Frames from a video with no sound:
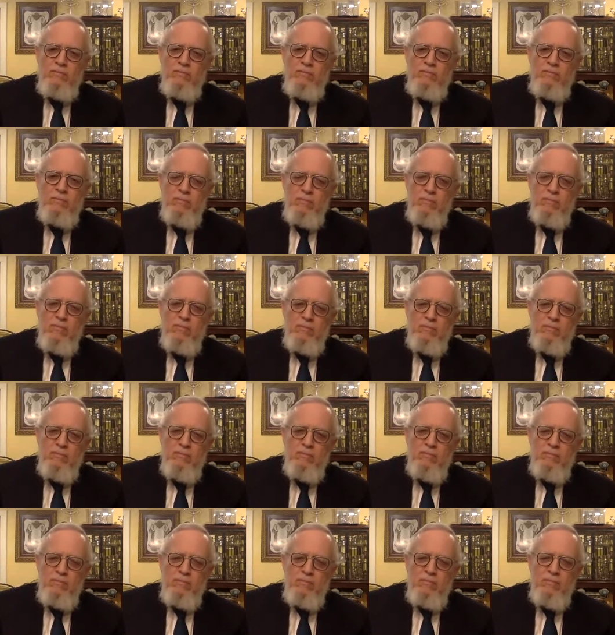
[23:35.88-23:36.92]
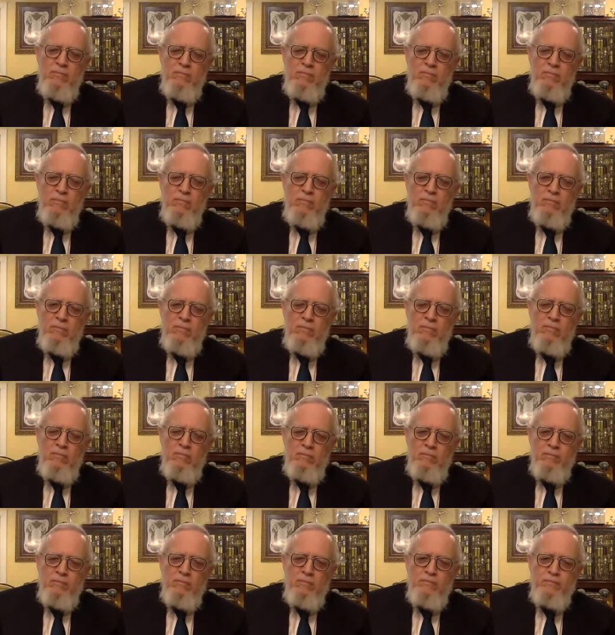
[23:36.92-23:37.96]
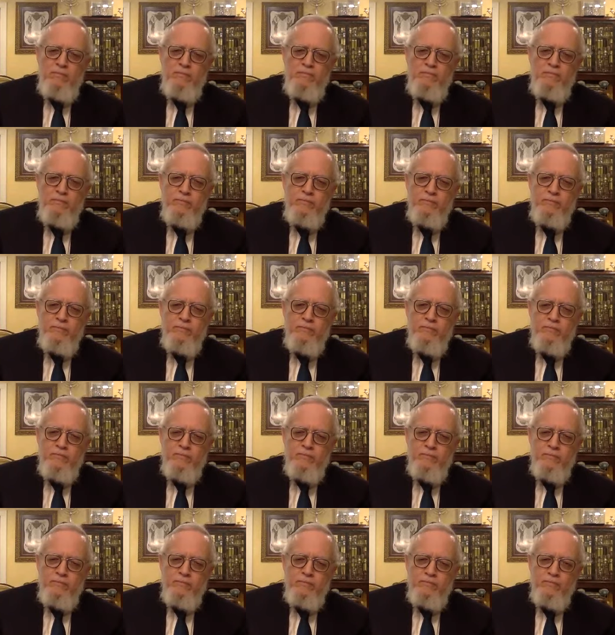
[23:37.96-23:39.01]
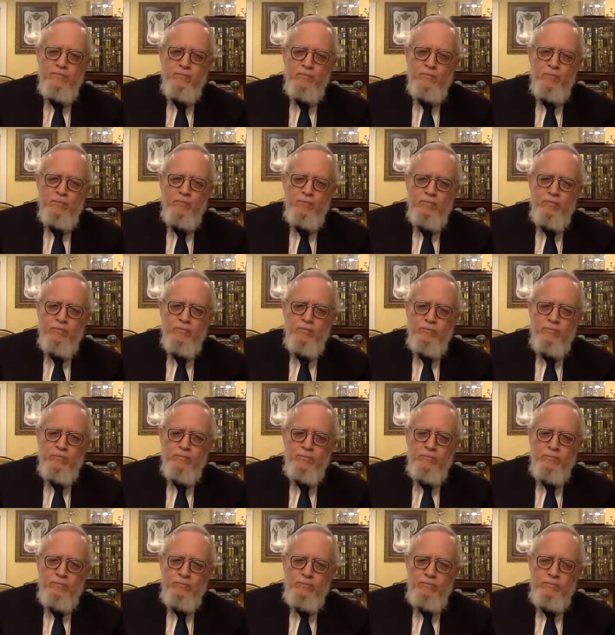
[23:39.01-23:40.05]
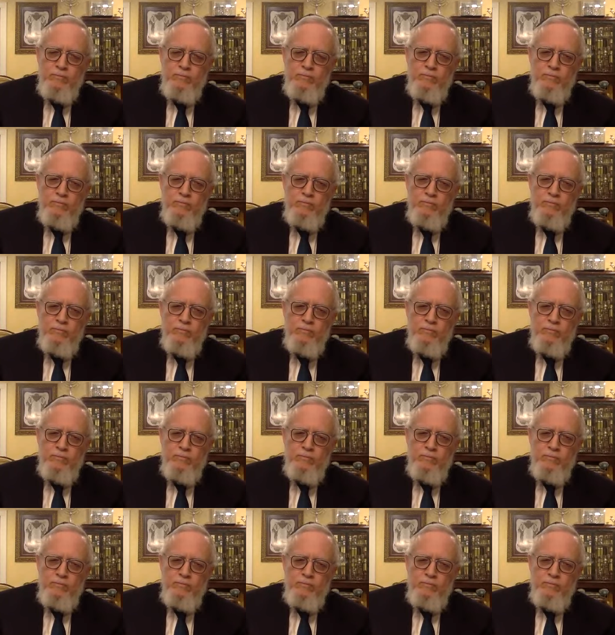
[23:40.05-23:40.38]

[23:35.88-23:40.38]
[no speech]